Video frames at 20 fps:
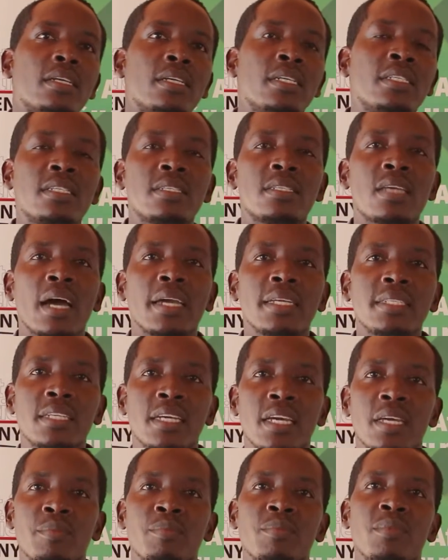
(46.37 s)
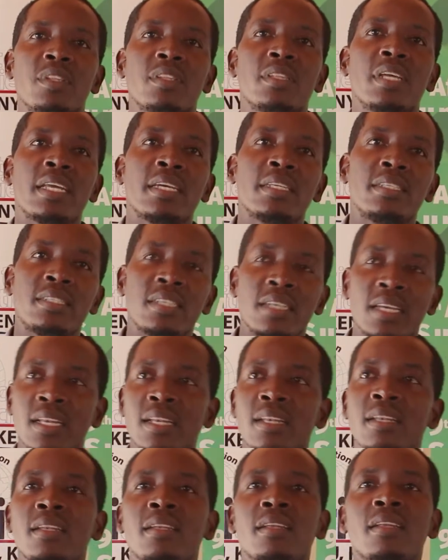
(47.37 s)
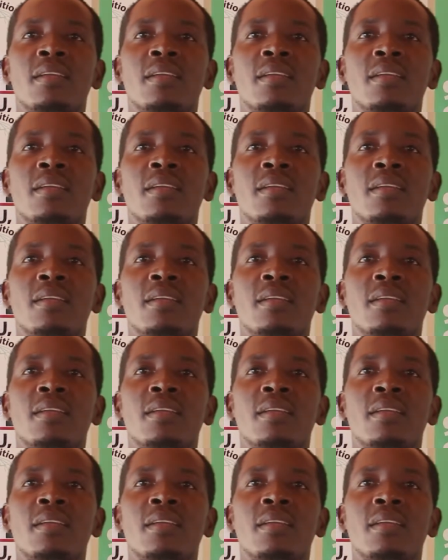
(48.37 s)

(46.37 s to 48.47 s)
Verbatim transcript: it is high time that I tell